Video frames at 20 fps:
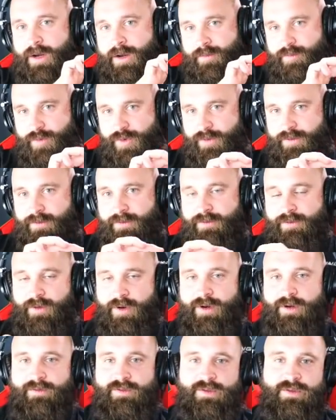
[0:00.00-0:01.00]
move in
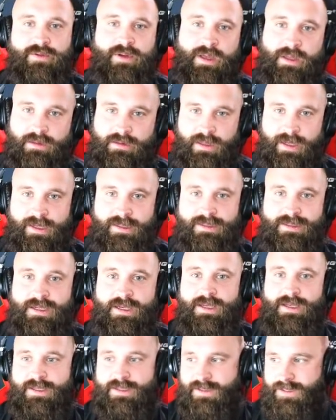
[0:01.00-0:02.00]
front of two headlights,
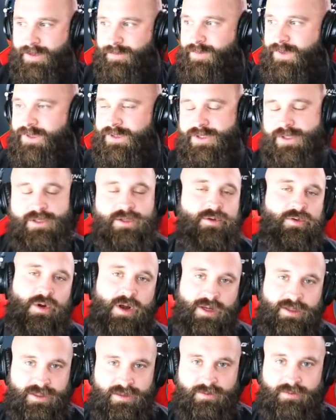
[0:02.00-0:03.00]
something just
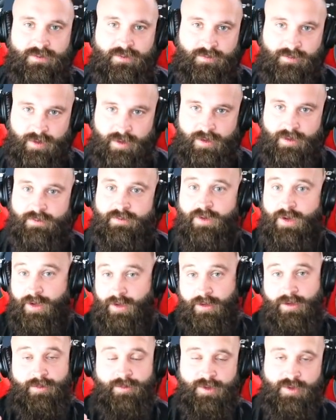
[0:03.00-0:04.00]
crossed in front of
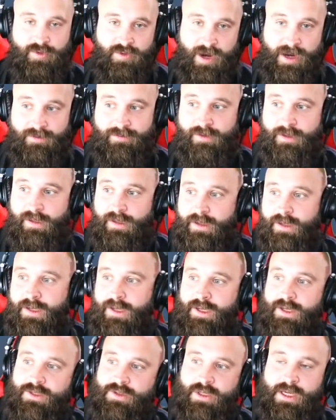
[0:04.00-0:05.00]
oncoming traffic. So I